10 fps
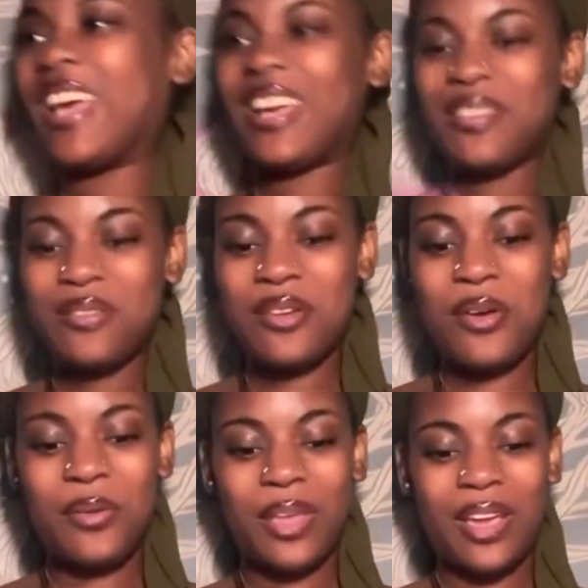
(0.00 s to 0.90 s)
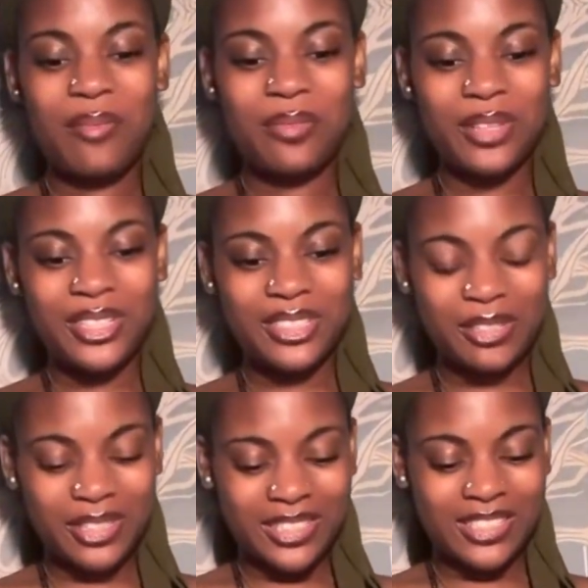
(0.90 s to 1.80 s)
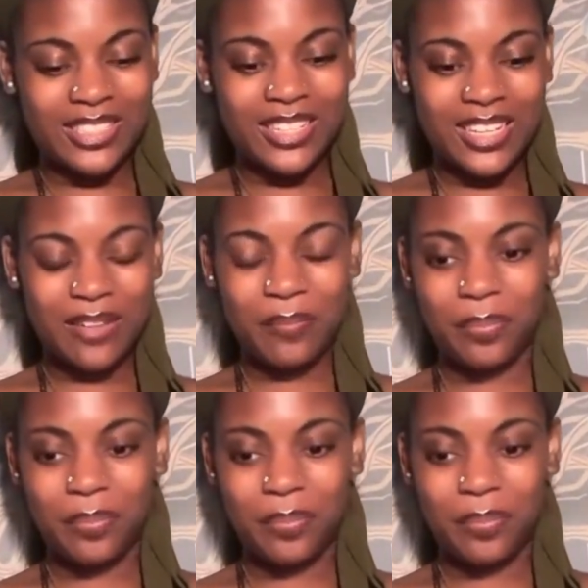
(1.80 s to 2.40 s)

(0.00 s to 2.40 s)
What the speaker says: I don't know. Like, I'm really trying to see.